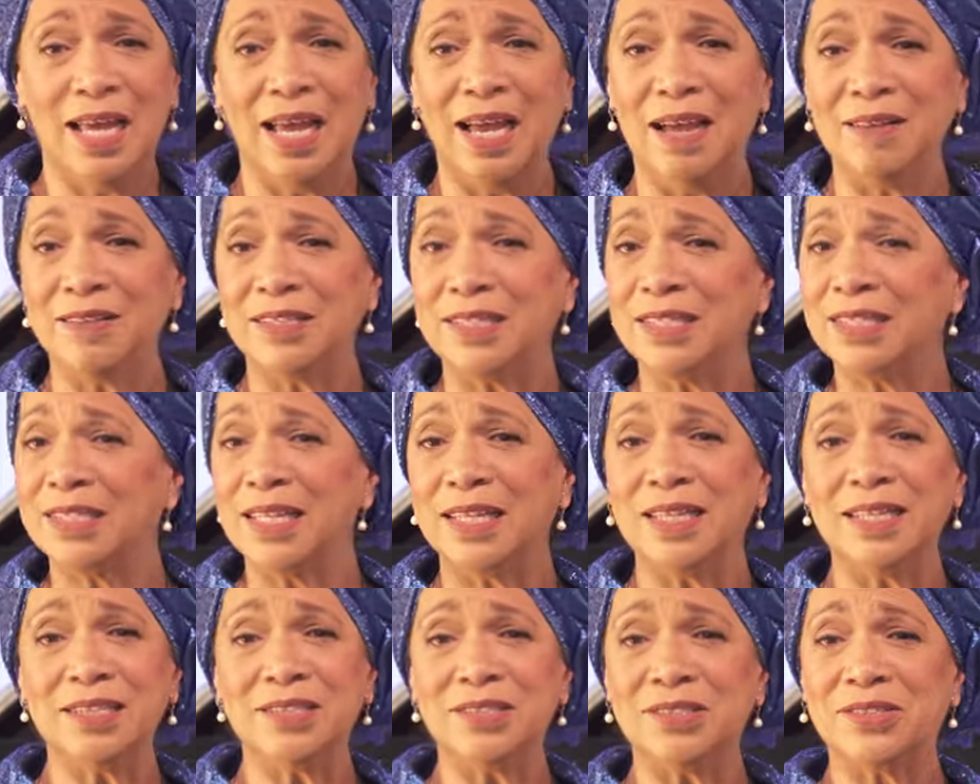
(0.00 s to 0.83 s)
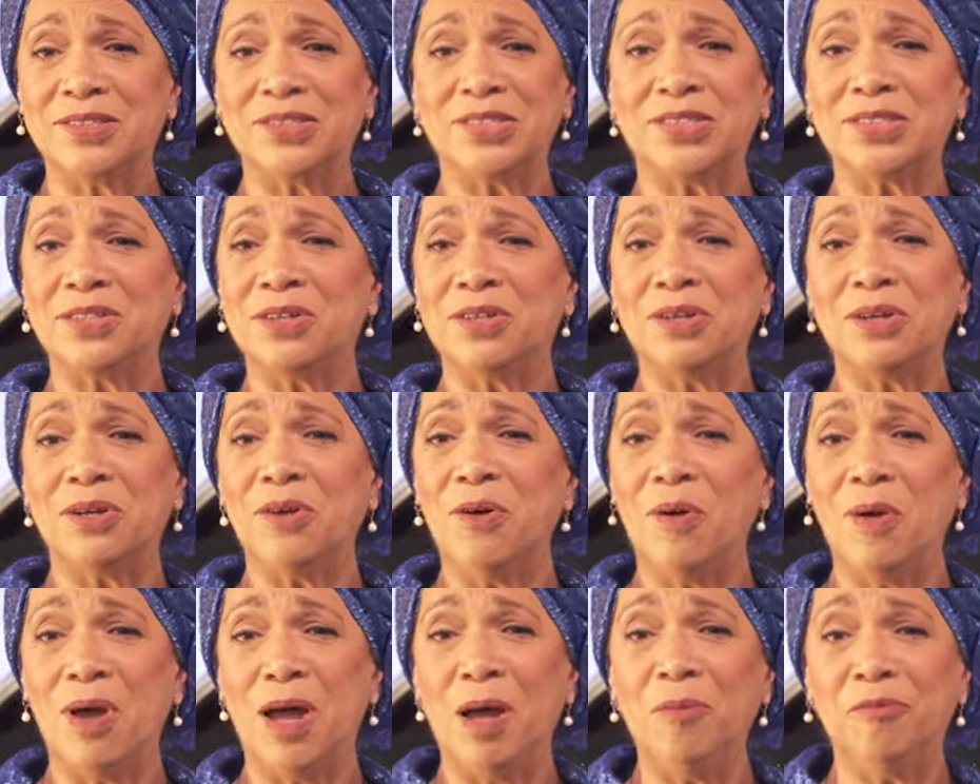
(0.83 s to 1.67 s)
I just said, this is just going to
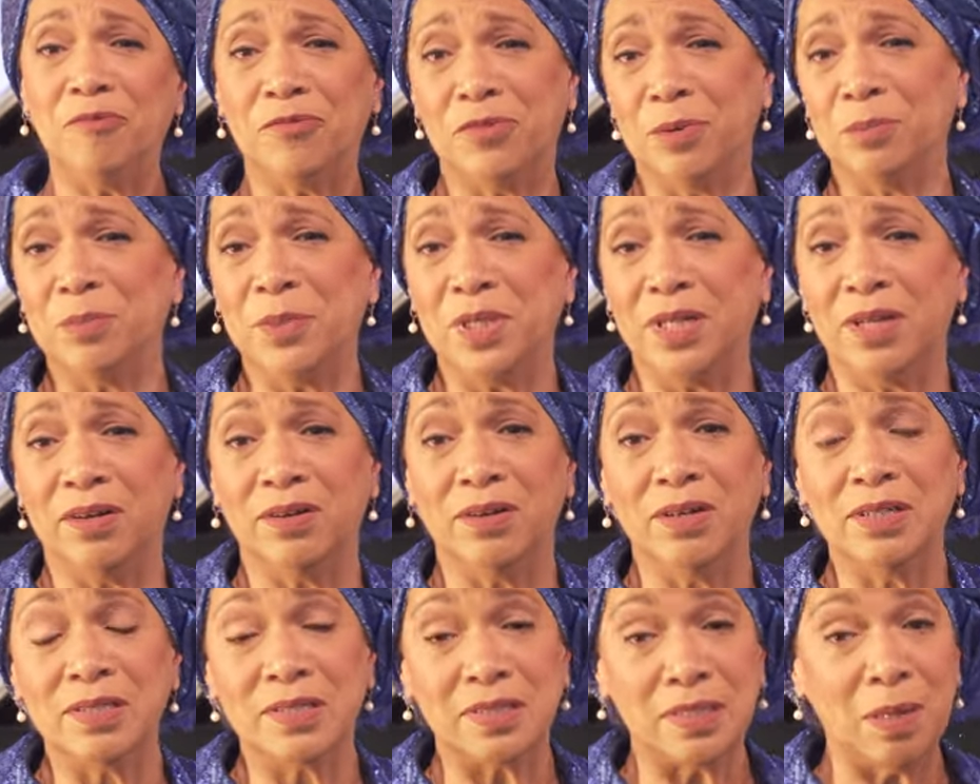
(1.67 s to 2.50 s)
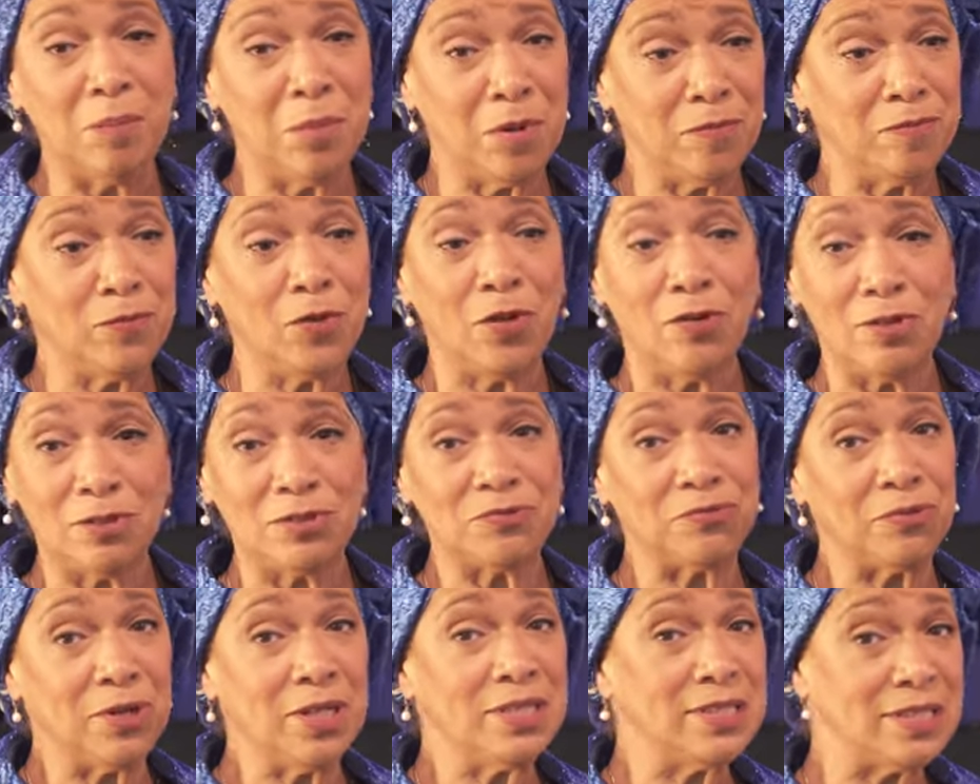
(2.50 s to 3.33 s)
go up from here. And some of those
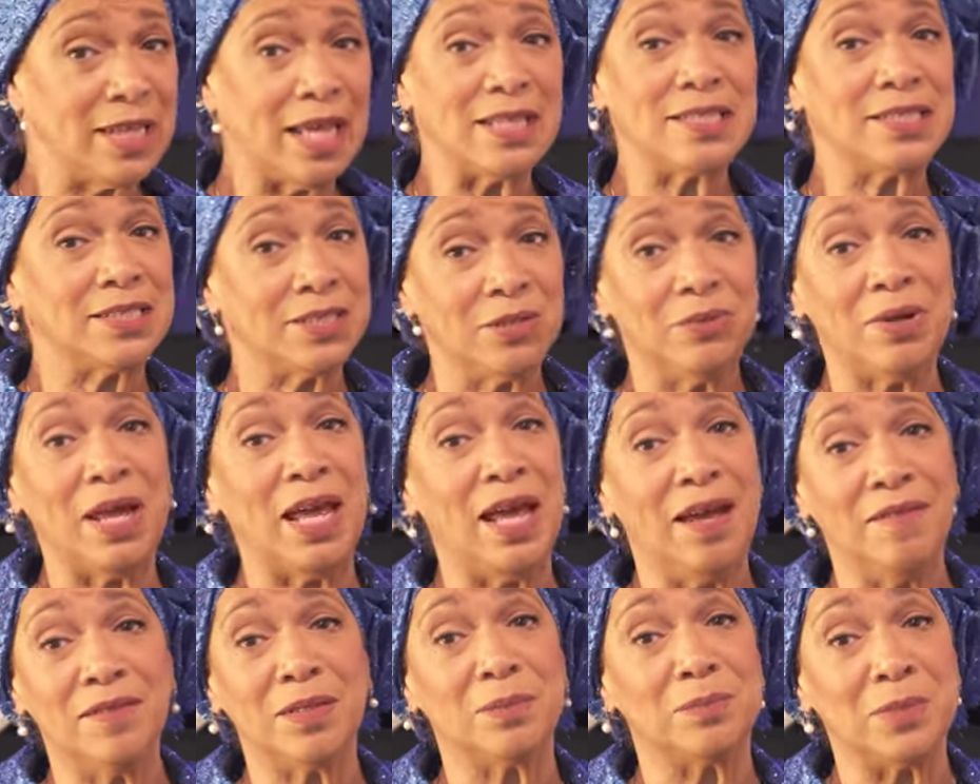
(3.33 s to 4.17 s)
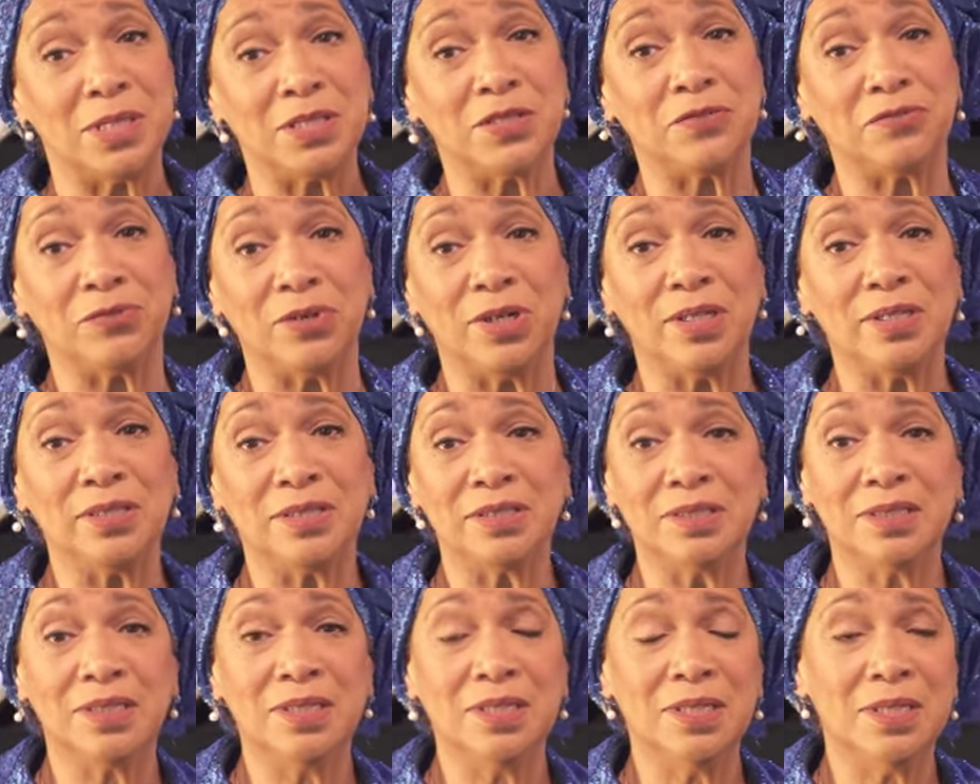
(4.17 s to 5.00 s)
friends, I still have them as friends.